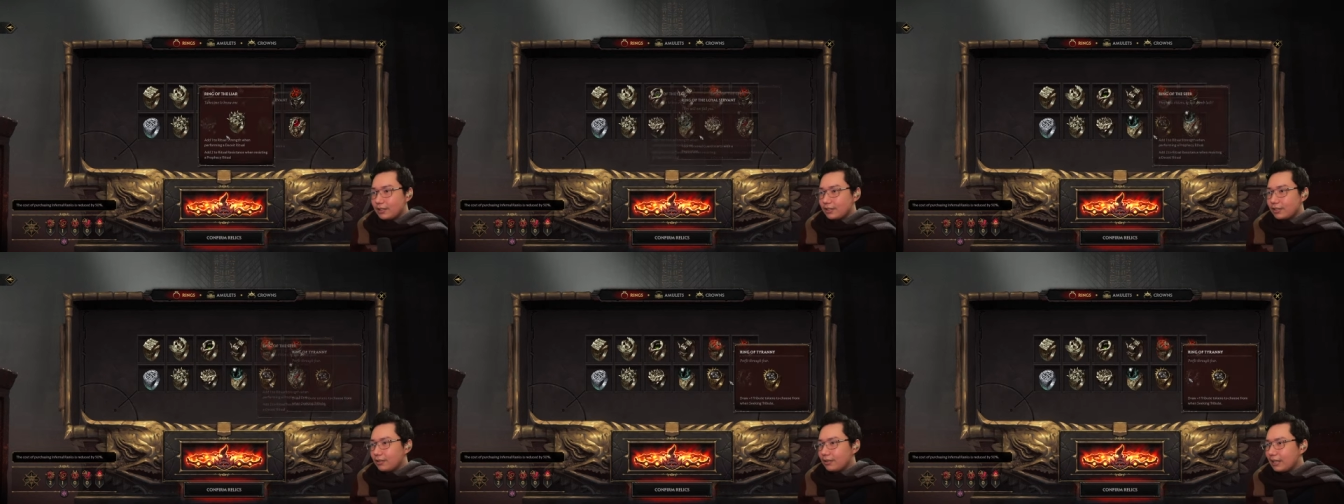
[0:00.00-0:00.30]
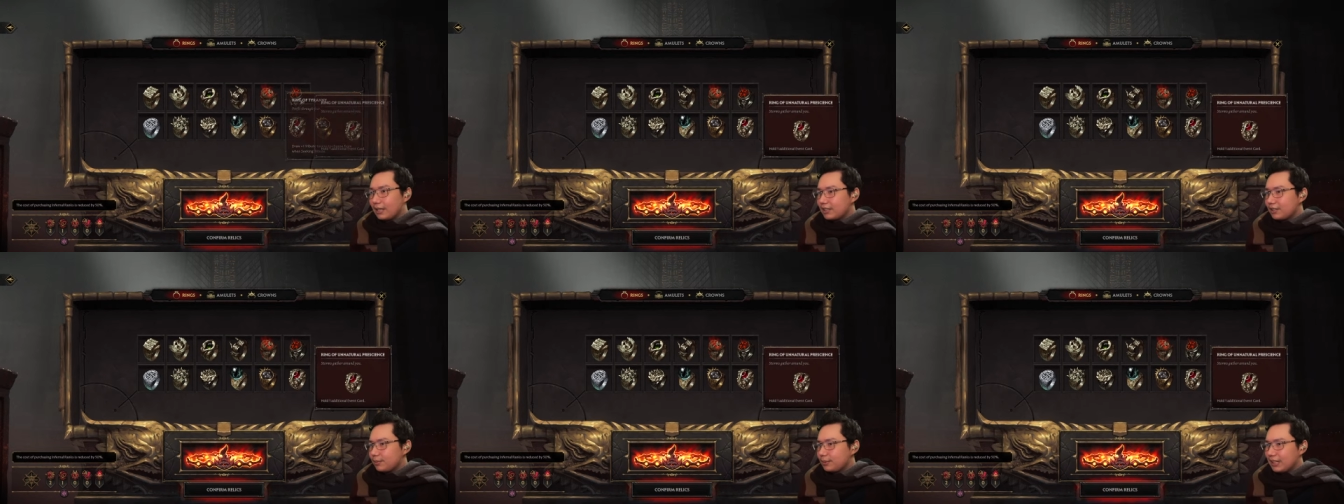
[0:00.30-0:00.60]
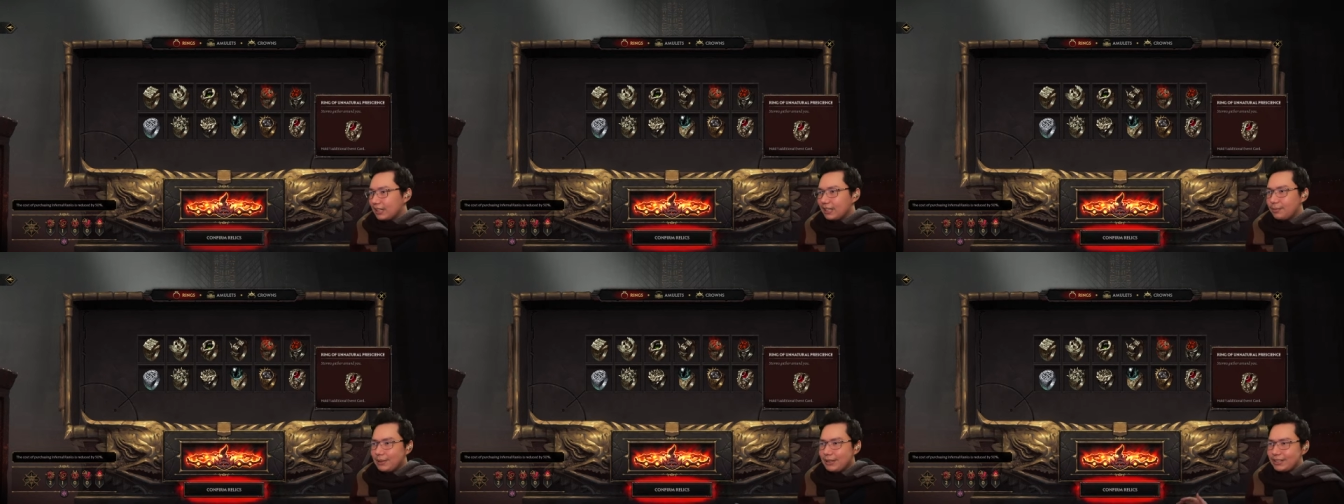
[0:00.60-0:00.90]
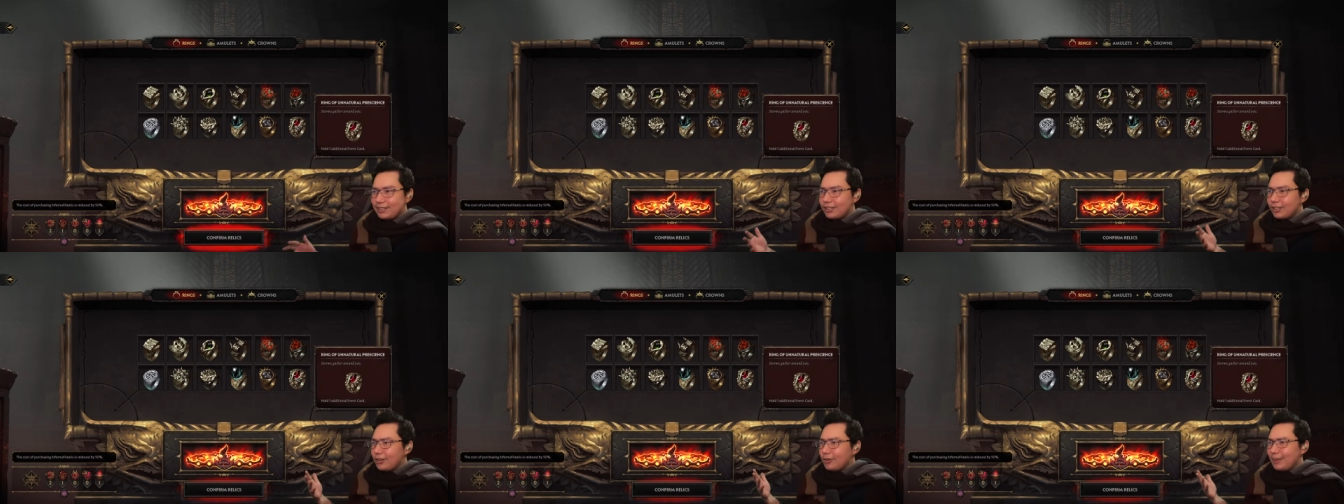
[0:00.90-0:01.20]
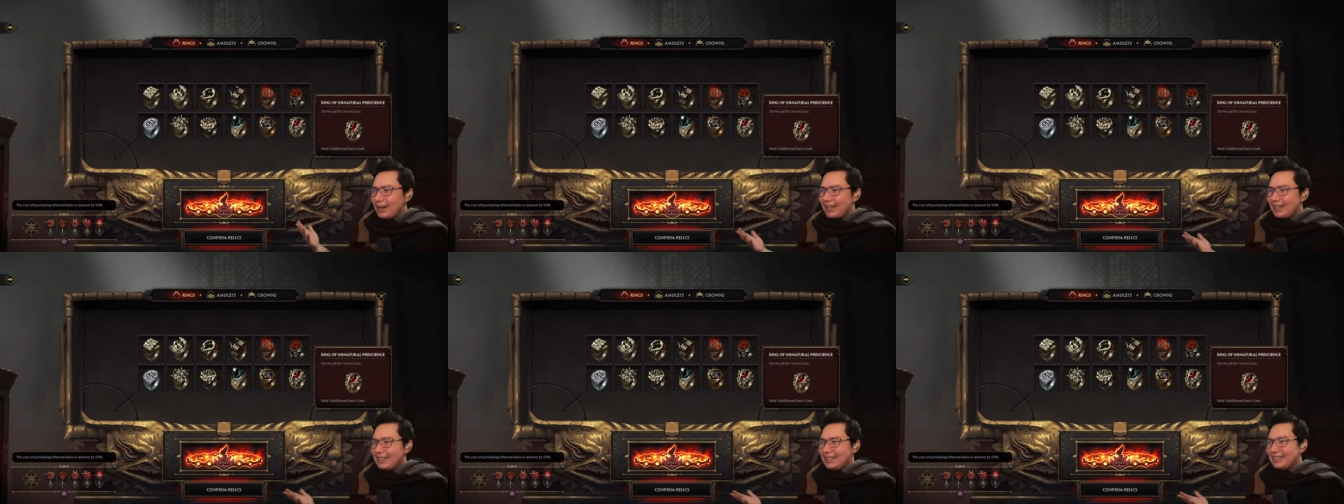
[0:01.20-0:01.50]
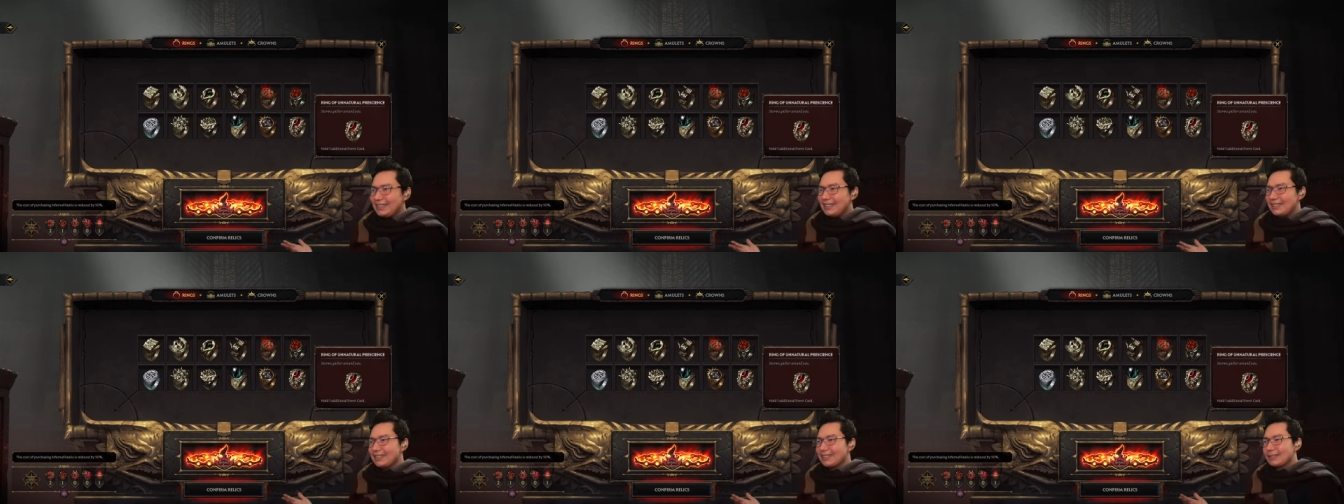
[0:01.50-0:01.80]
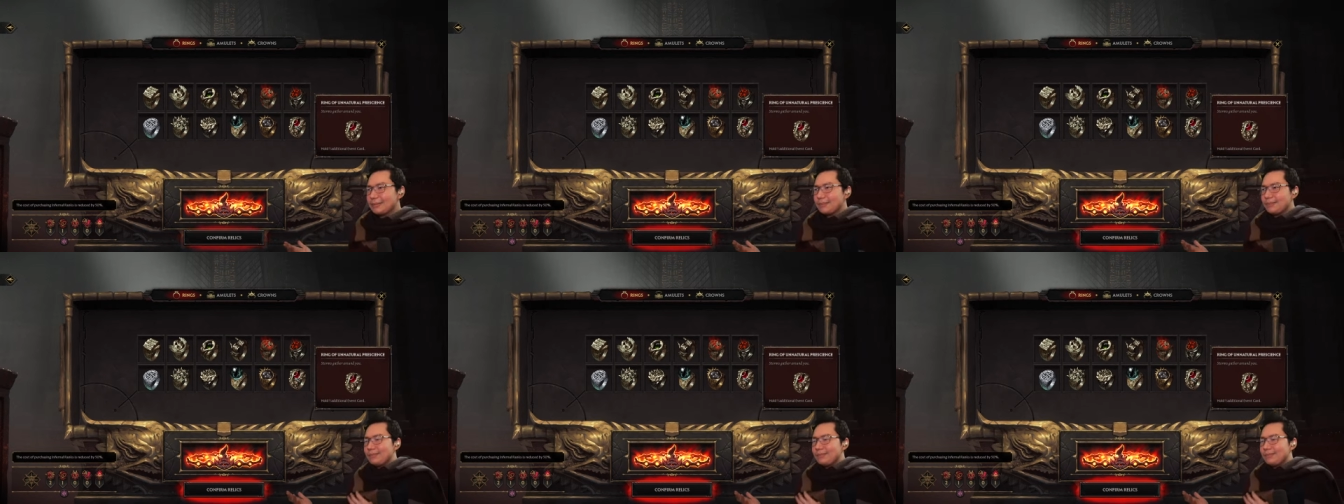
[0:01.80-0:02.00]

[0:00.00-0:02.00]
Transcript: So there's gonna be so many.